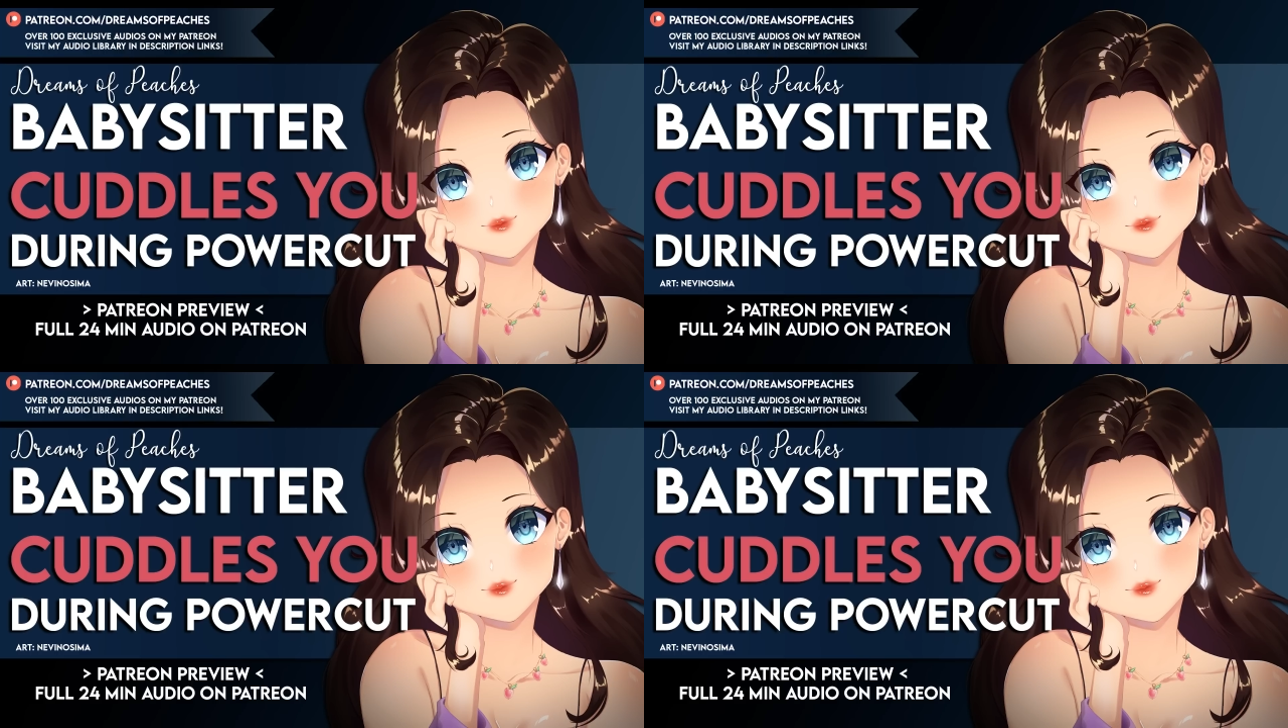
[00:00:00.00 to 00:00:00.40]

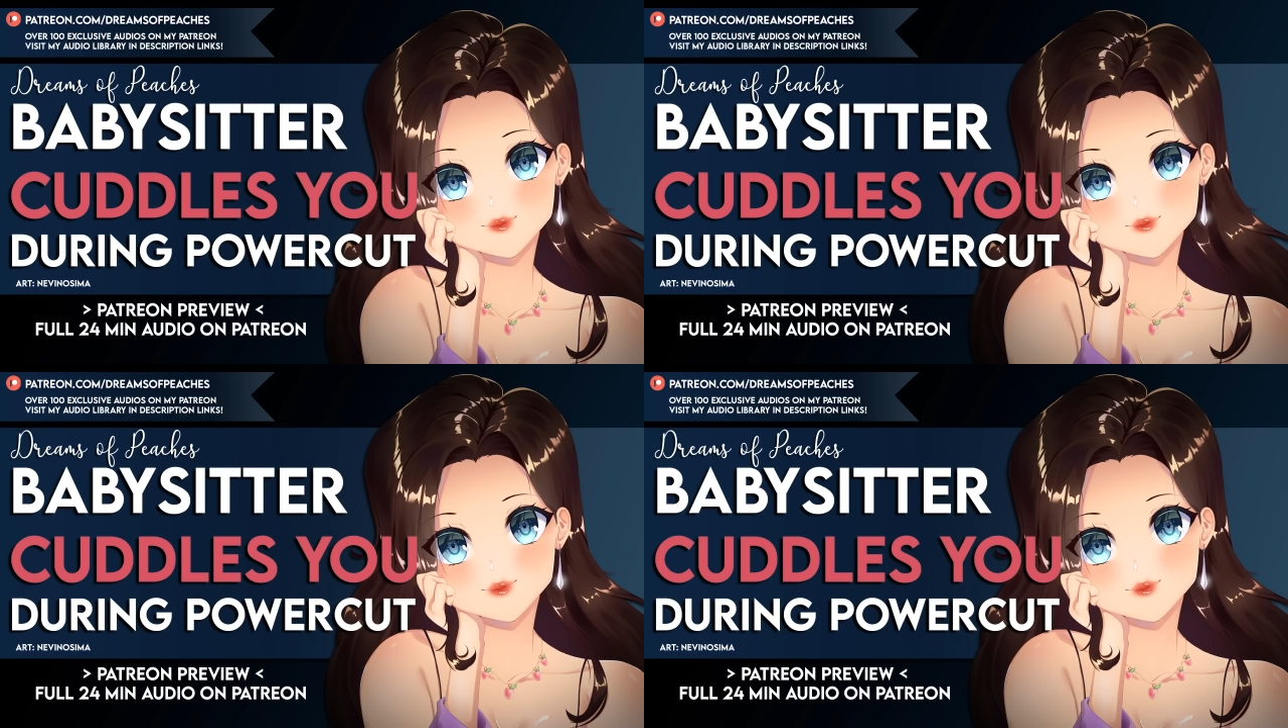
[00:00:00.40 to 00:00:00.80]

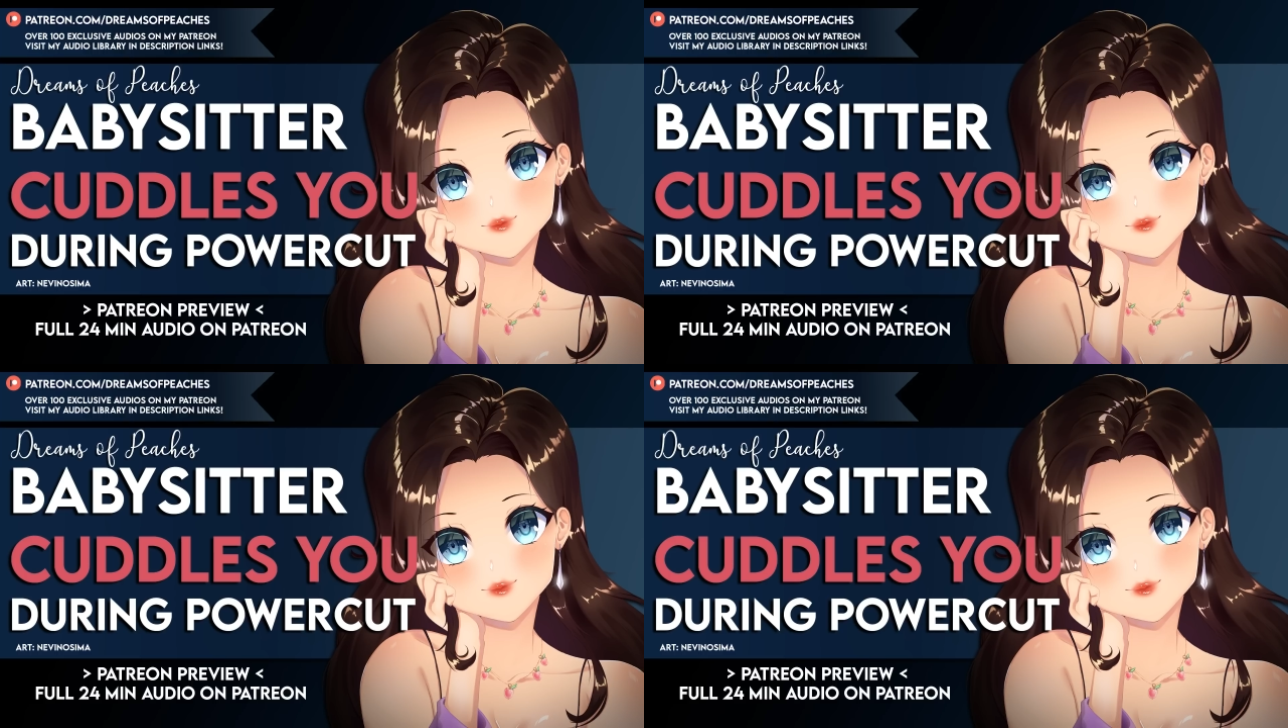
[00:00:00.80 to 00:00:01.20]
reasons,
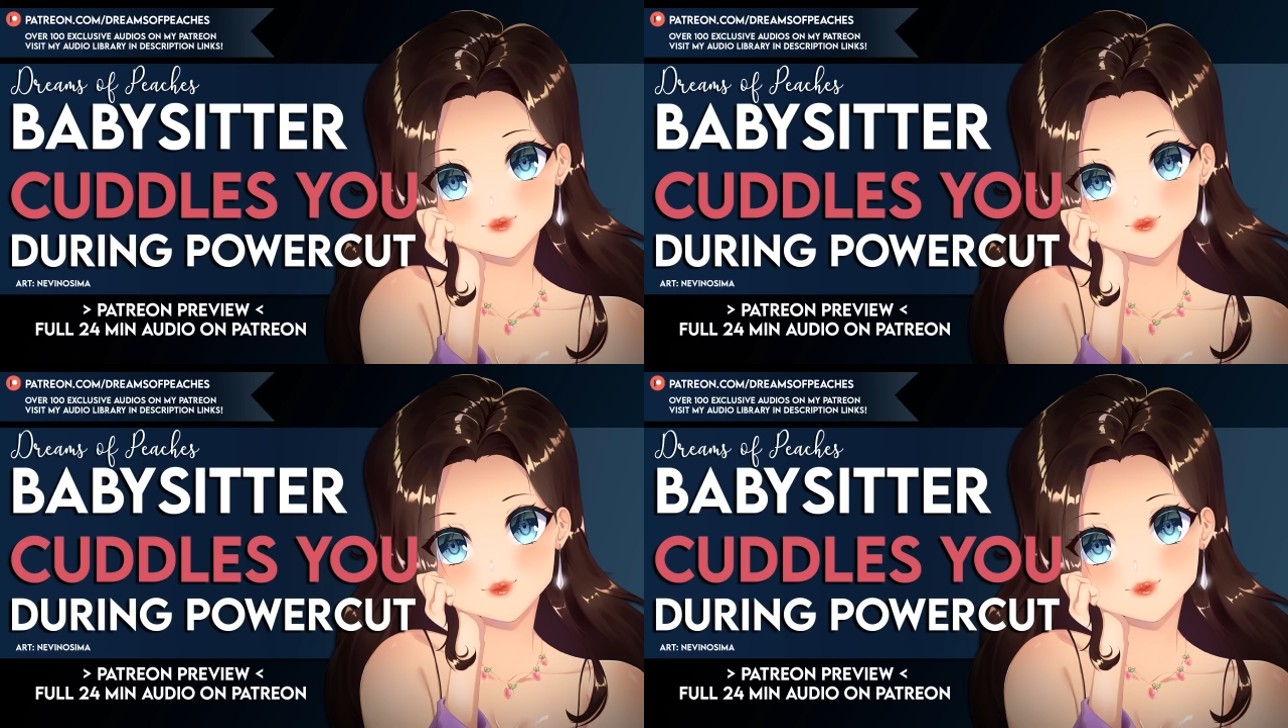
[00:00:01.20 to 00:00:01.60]

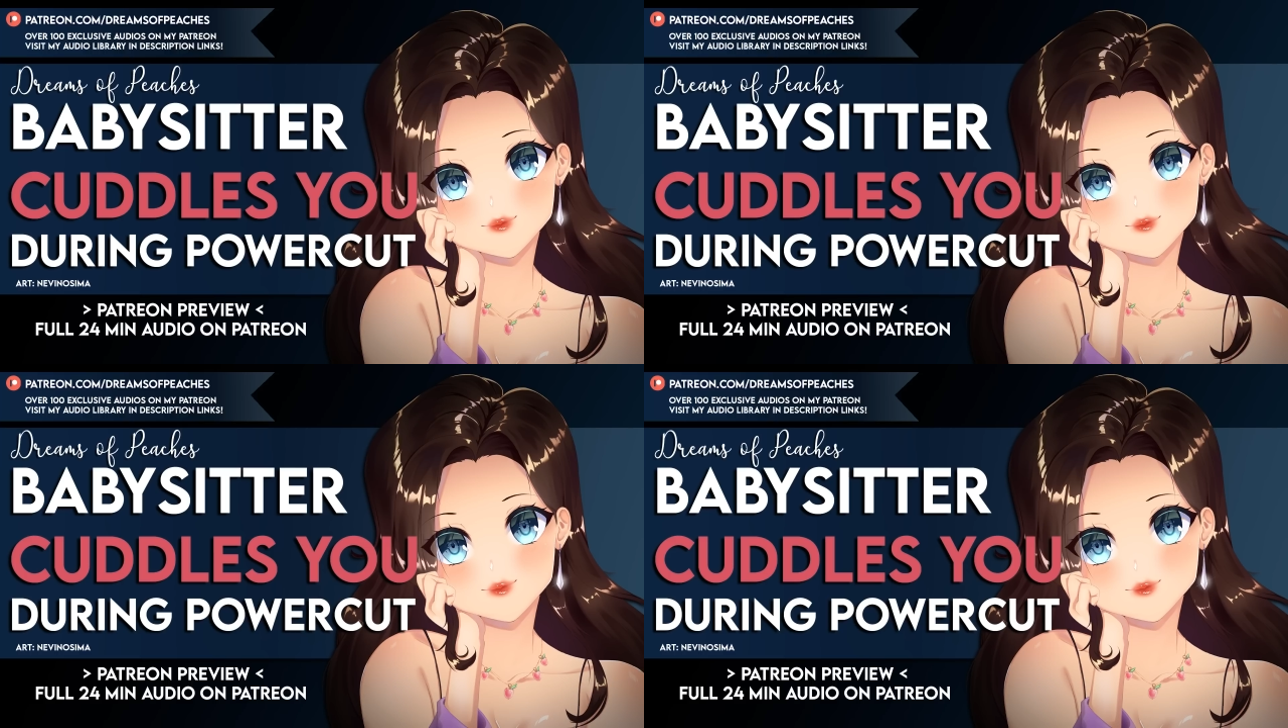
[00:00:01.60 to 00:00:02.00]
if we were
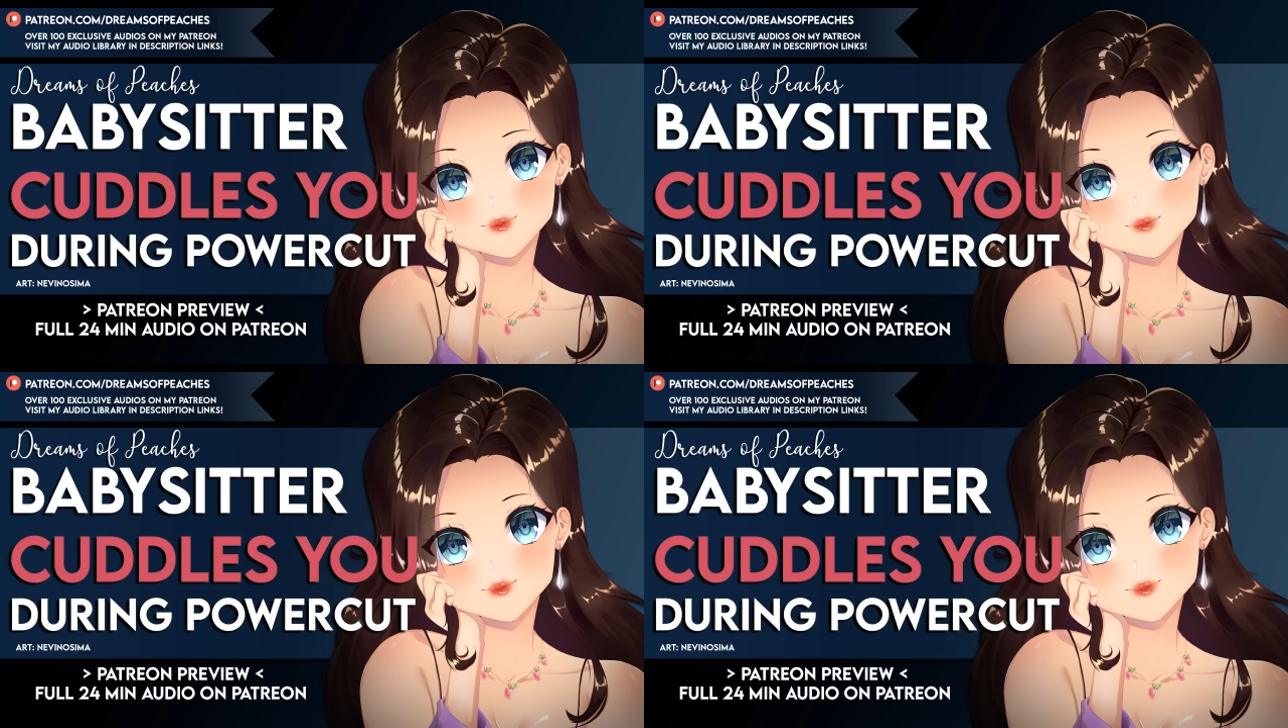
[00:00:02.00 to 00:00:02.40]

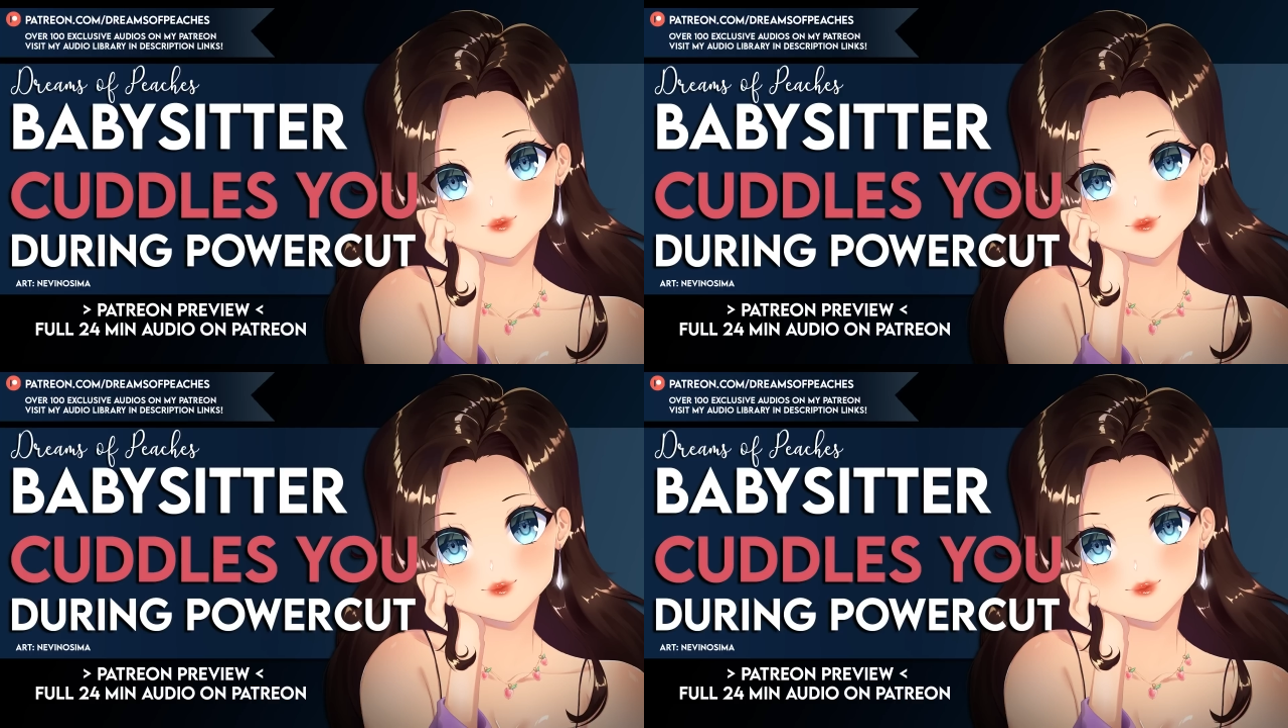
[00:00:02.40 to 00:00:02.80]
dating,
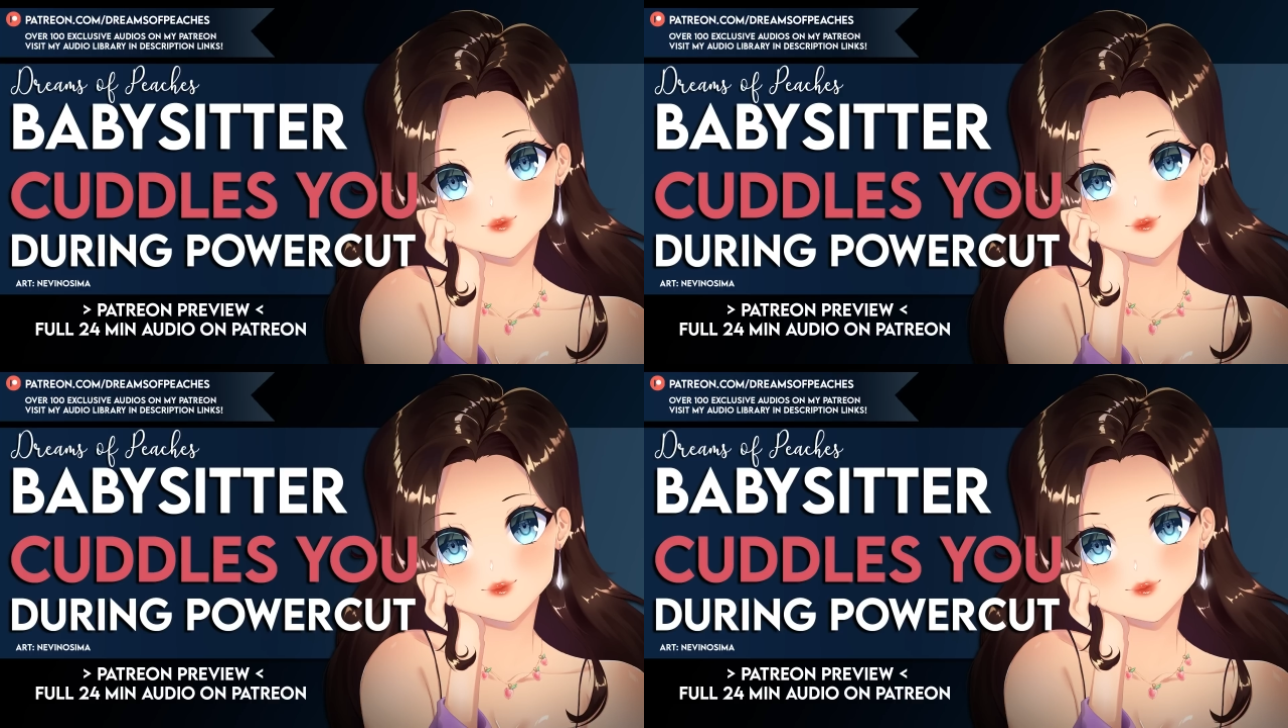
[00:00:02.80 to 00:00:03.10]
then